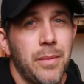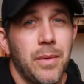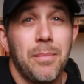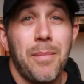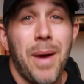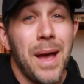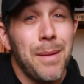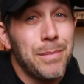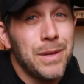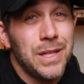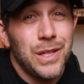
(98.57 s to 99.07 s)

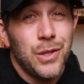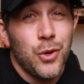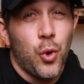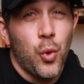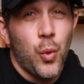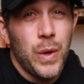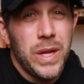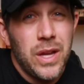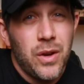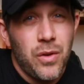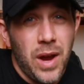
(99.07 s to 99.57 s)
might be a little
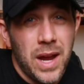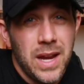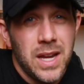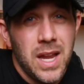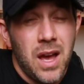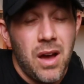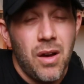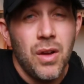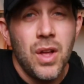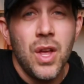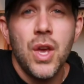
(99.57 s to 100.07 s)
weak right
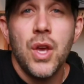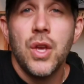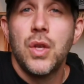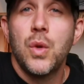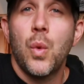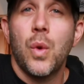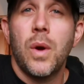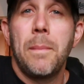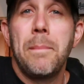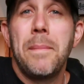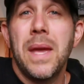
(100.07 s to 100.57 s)
now,
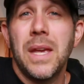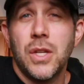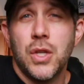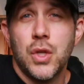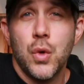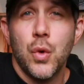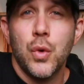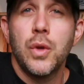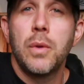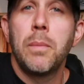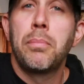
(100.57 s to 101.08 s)
you want to make
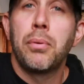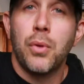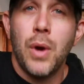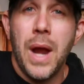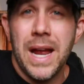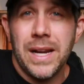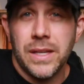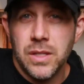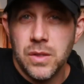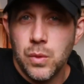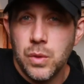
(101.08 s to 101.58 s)
sure you
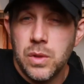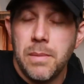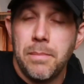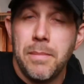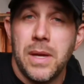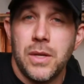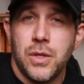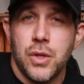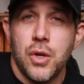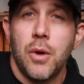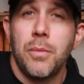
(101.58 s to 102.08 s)
practice with the
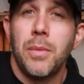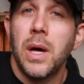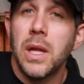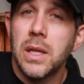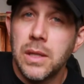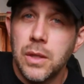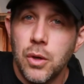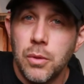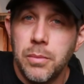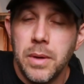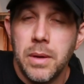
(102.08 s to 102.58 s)
metronome a
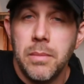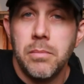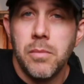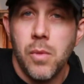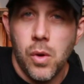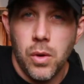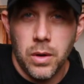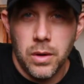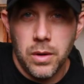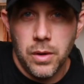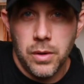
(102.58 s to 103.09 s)
little bit
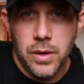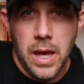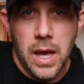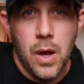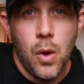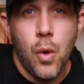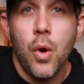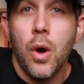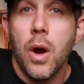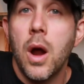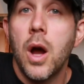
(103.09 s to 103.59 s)
more, okay?
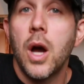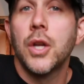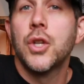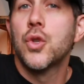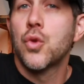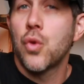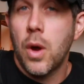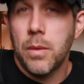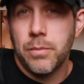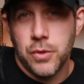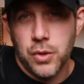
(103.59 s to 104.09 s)
Or a
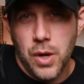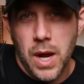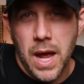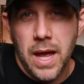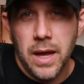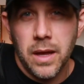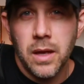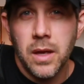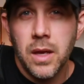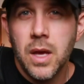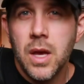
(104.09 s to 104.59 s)
drum
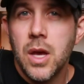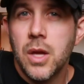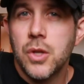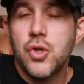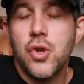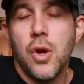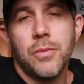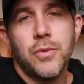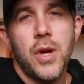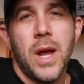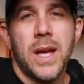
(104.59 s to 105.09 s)
track. A
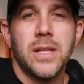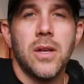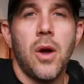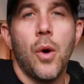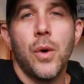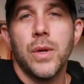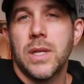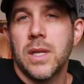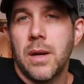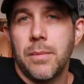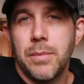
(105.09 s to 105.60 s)
drum track's
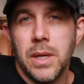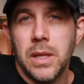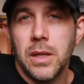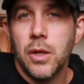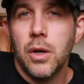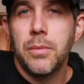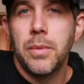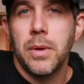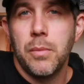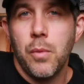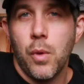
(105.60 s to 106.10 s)
always going to be a
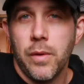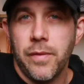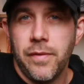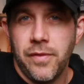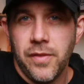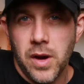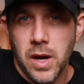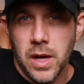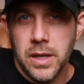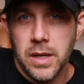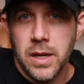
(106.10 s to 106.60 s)
little bit more
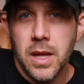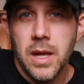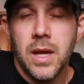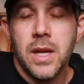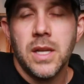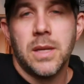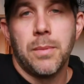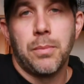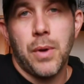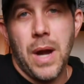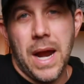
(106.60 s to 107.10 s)
fun
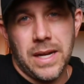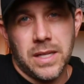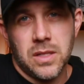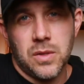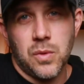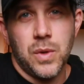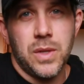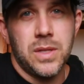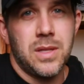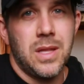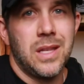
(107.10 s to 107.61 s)
to practice
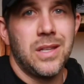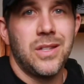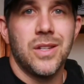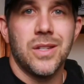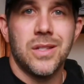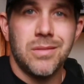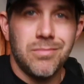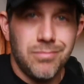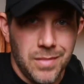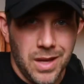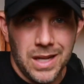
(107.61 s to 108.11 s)
with than
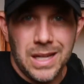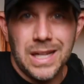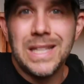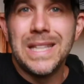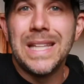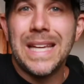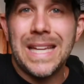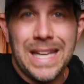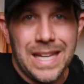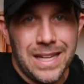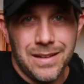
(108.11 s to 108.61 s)
just a
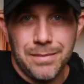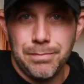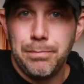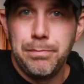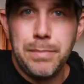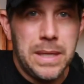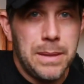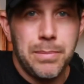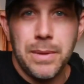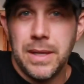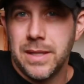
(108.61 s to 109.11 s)
clicking,
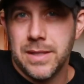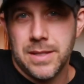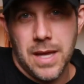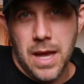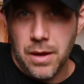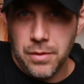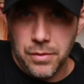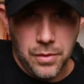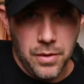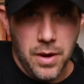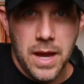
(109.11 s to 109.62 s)
beeping
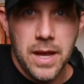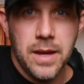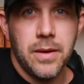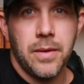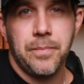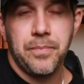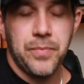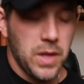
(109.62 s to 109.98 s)
sound, all right?